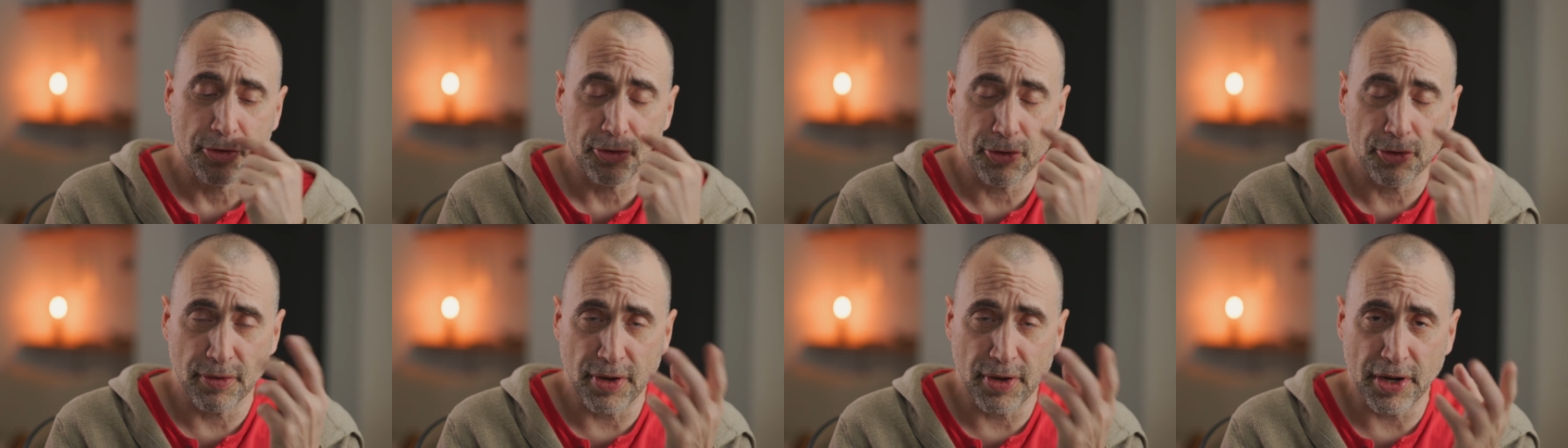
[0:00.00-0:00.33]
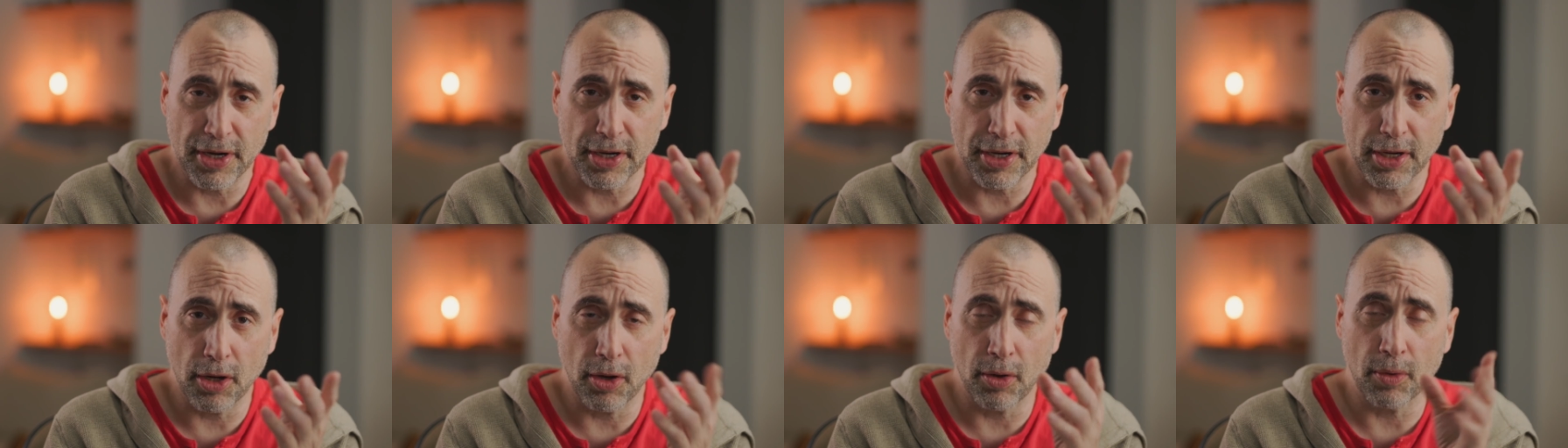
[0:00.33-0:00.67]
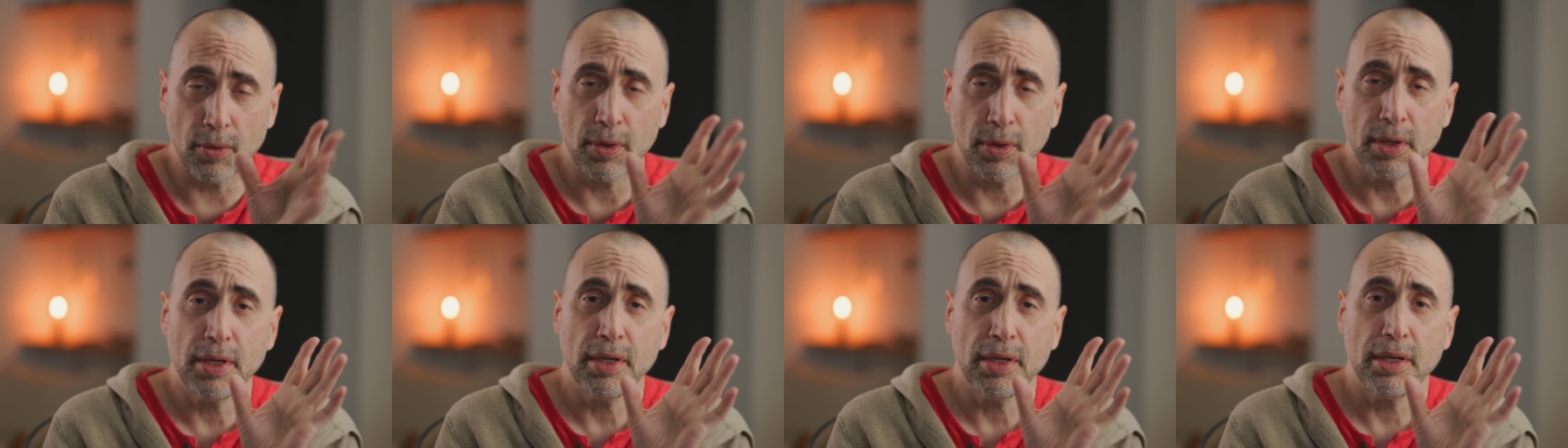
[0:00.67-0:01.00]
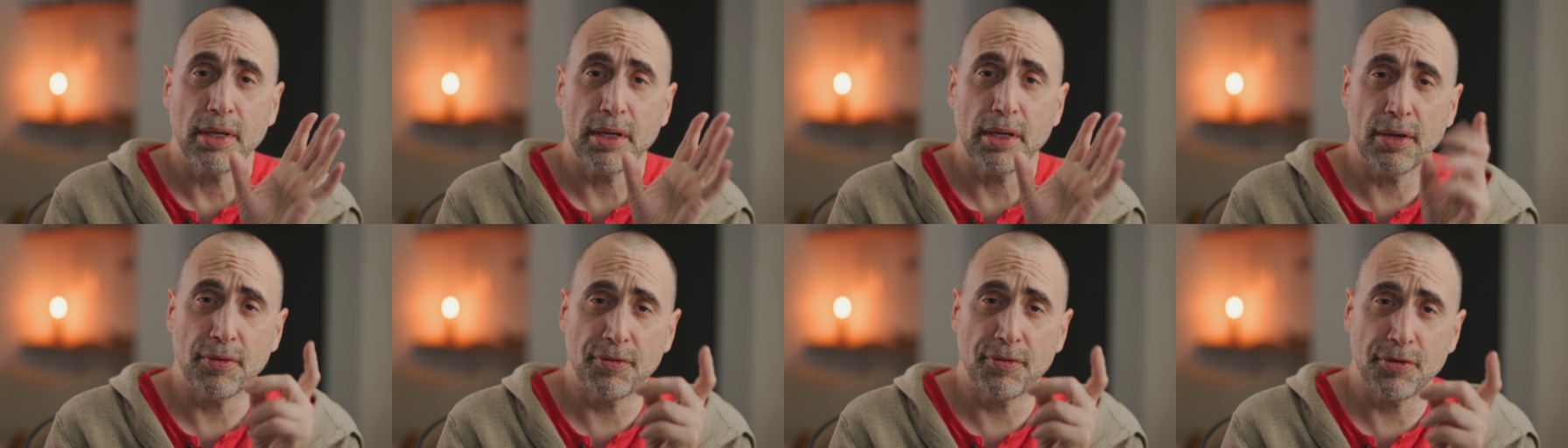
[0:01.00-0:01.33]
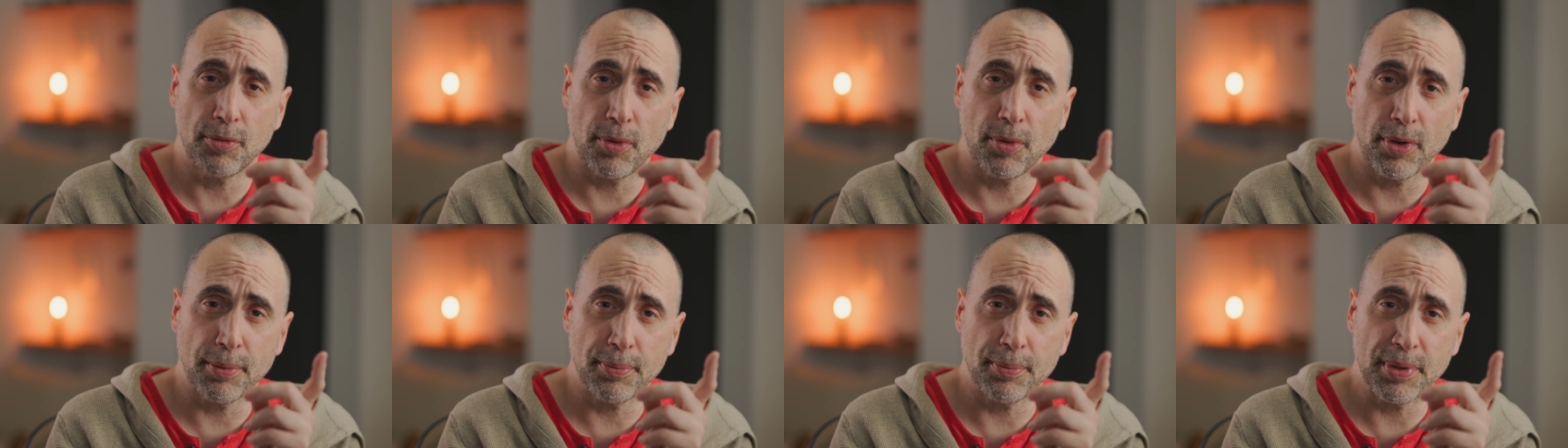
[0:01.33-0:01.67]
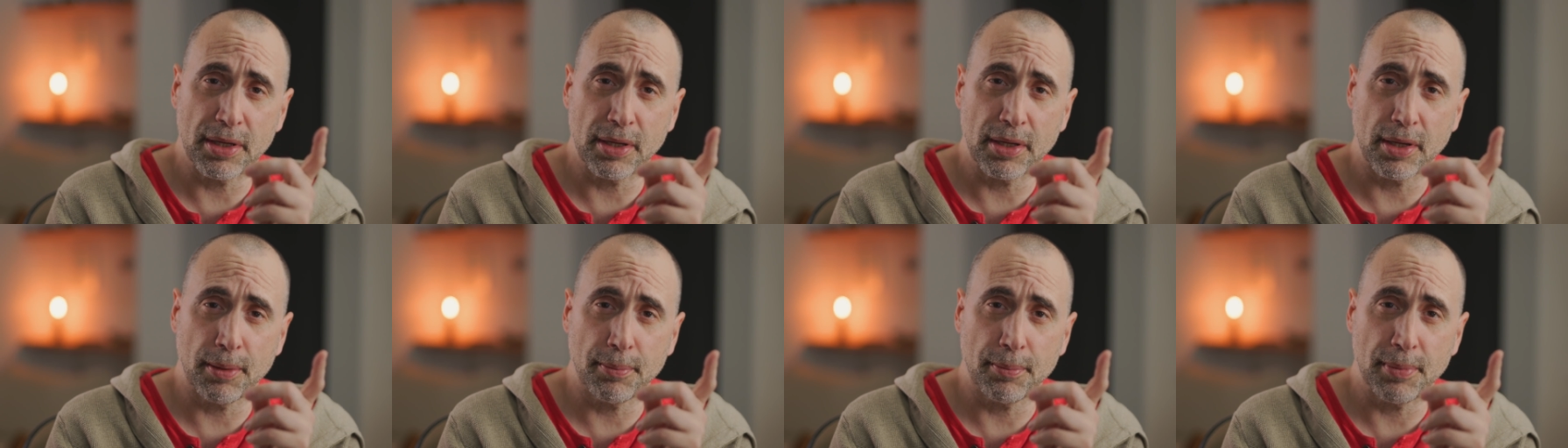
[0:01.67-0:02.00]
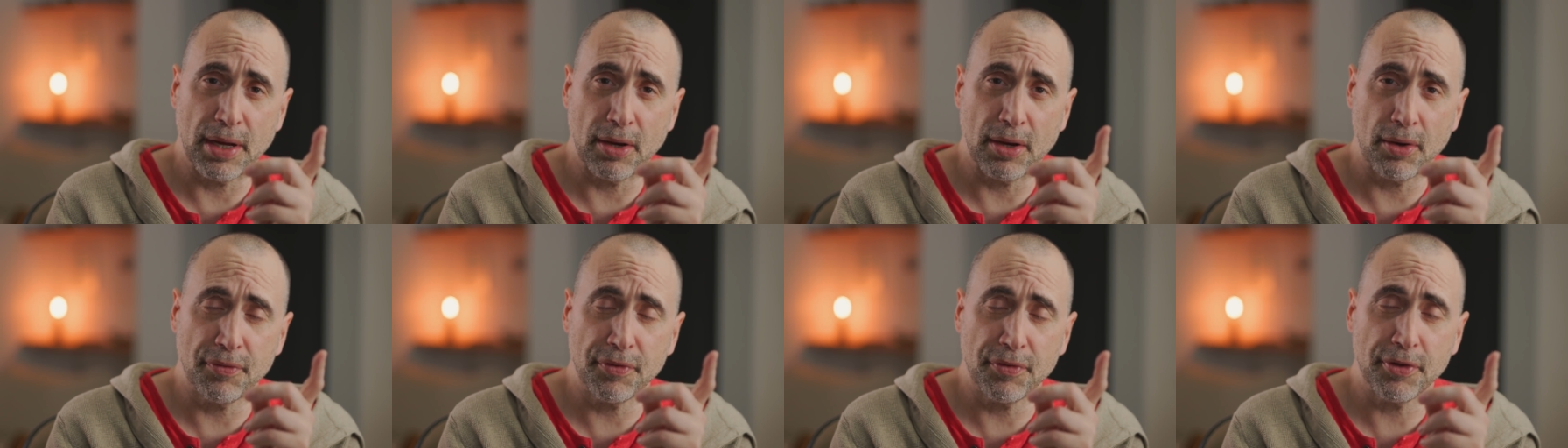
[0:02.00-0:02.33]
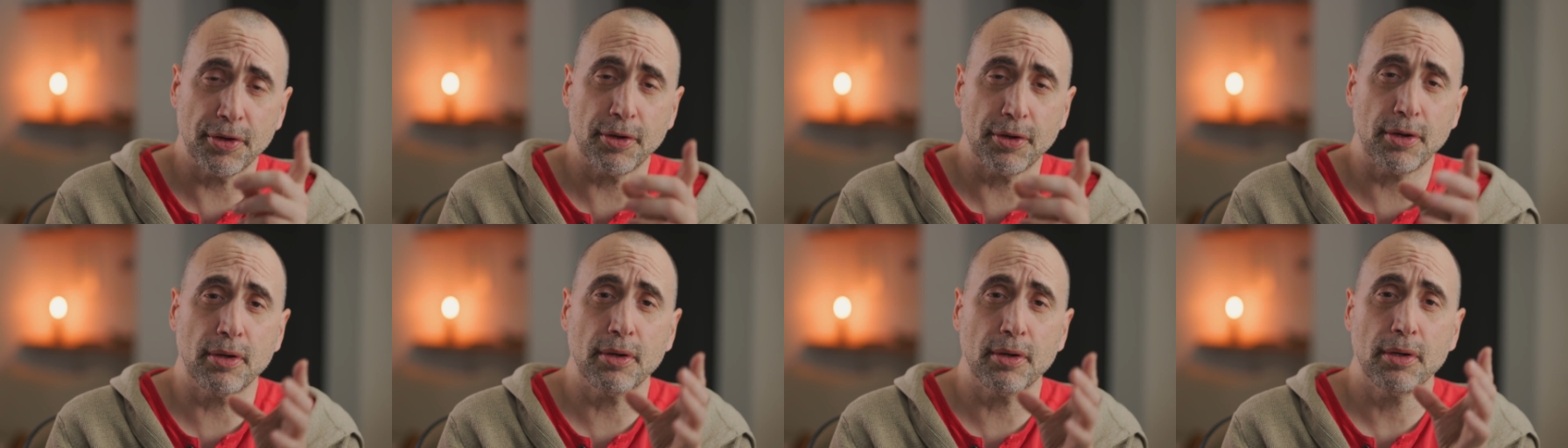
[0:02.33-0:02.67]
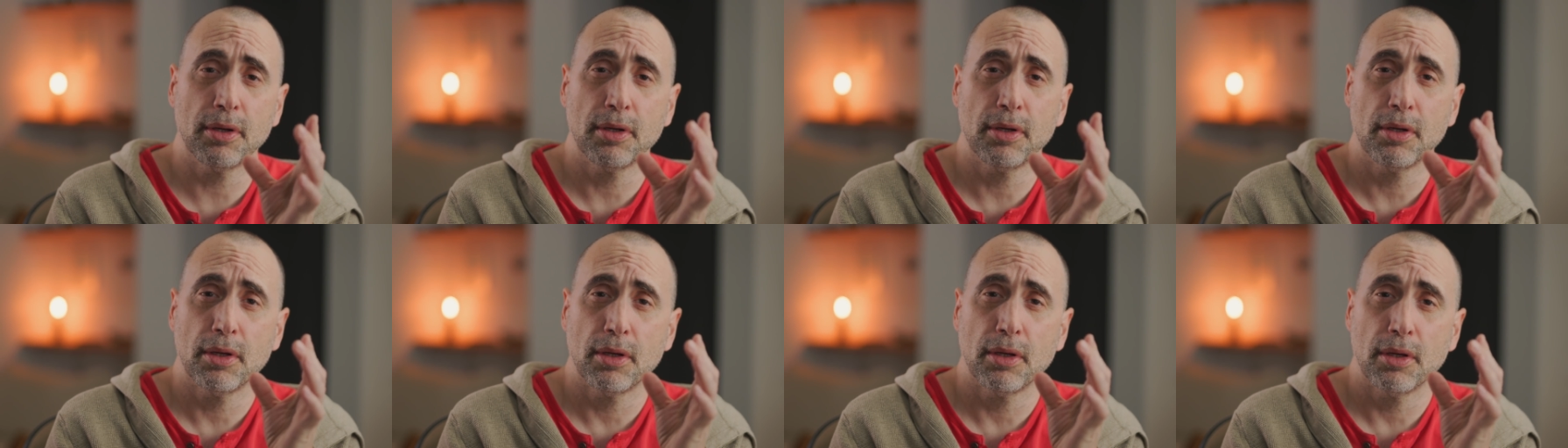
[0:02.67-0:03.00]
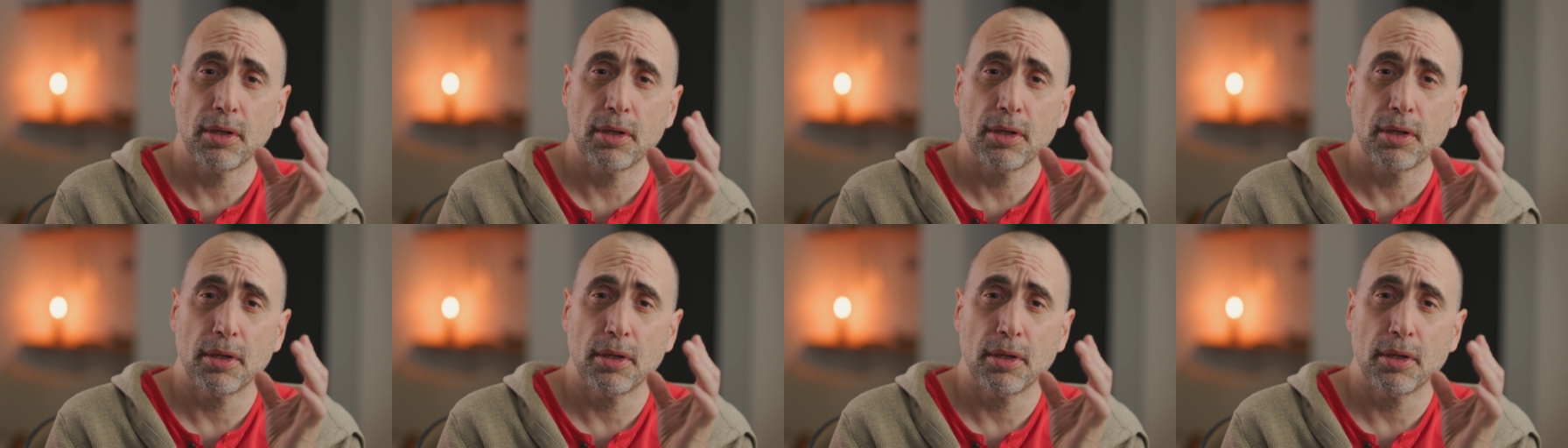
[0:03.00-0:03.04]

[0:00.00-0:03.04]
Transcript: So there you go. If you want to become healthier,